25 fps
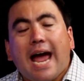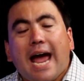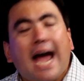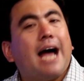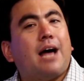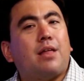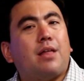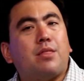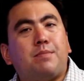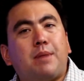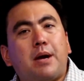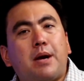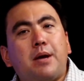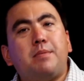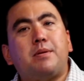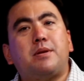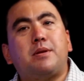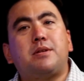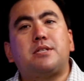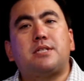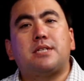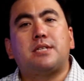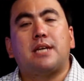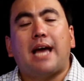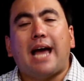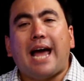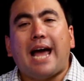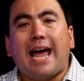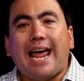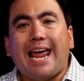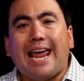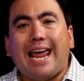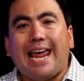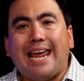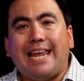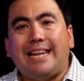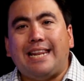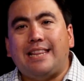At the moment,
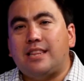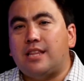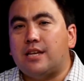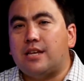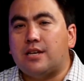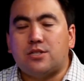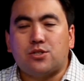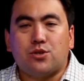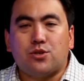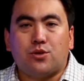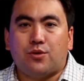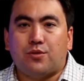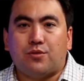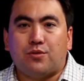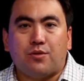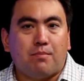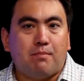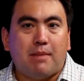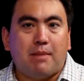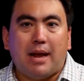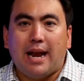in the sort of